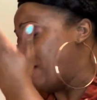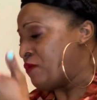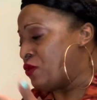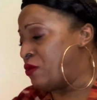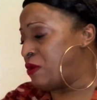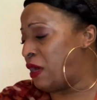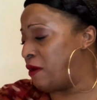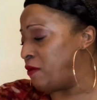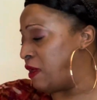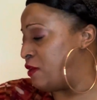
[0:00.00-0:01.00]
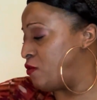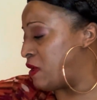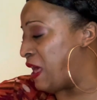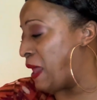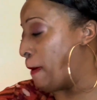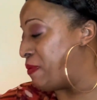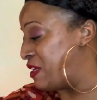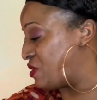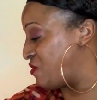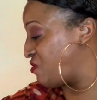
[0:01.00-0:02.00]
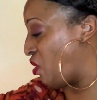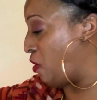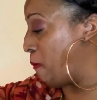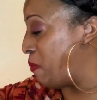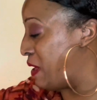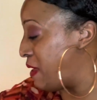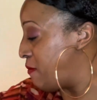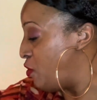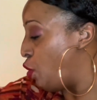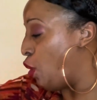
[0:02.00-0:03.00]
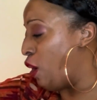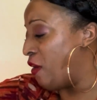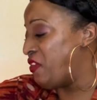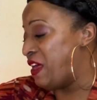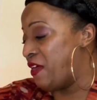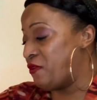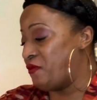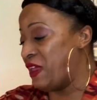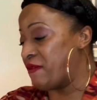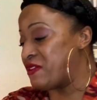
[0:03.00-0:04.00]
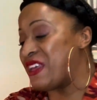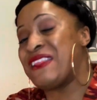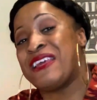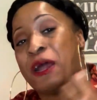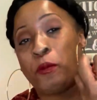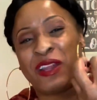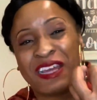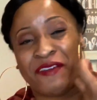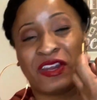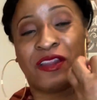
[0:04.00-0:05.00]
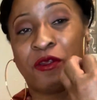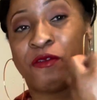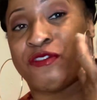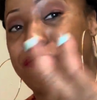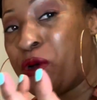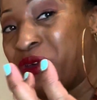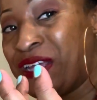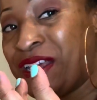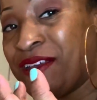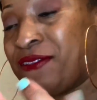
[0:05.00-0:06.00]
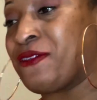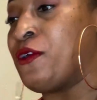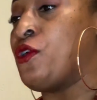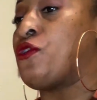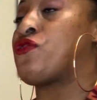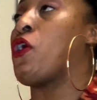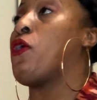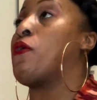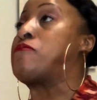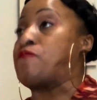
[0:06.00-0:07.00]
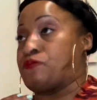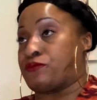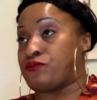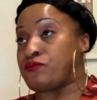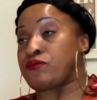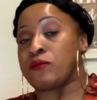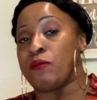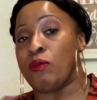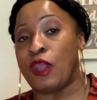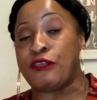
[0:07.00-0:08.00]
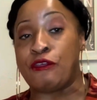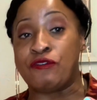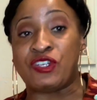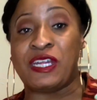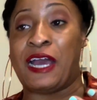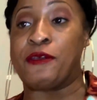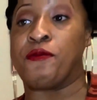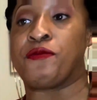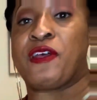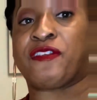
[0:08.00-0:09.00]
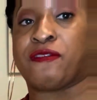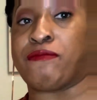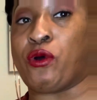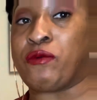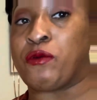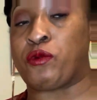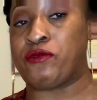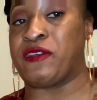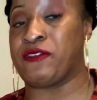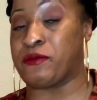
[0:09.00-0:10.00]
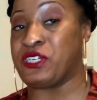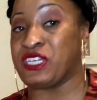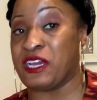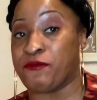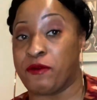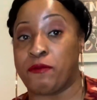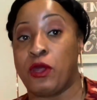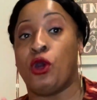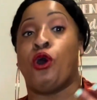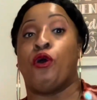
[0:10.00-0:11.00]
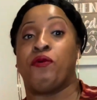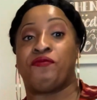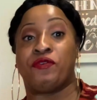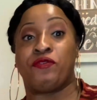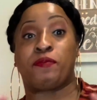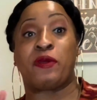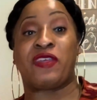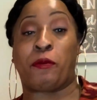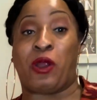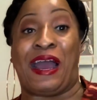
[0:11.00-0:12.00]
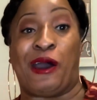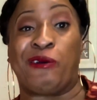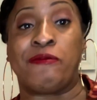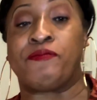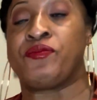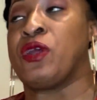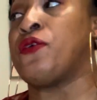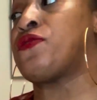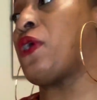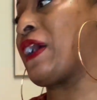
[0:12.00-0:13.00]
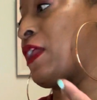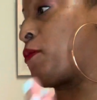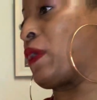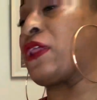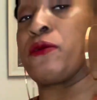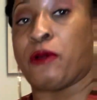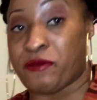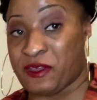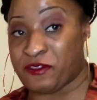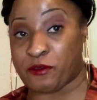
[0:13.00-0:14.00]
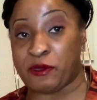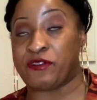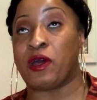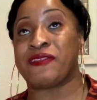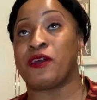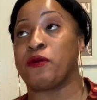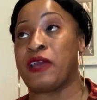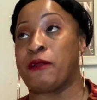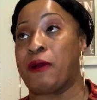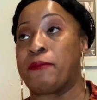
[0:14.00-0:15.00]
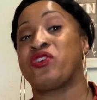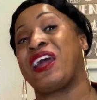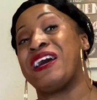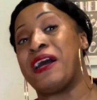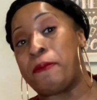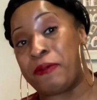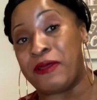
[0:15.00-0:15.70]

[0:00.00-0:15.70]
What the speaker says: you know, you can add a pinch of salt, but all the other flavors. And then I wanted to give it a little smokiness. So usually I use a smoked rotisserie chicken from Whole Foods, but they were out. So I got a regular rotisserie. So I said, okay, Rob, you gotta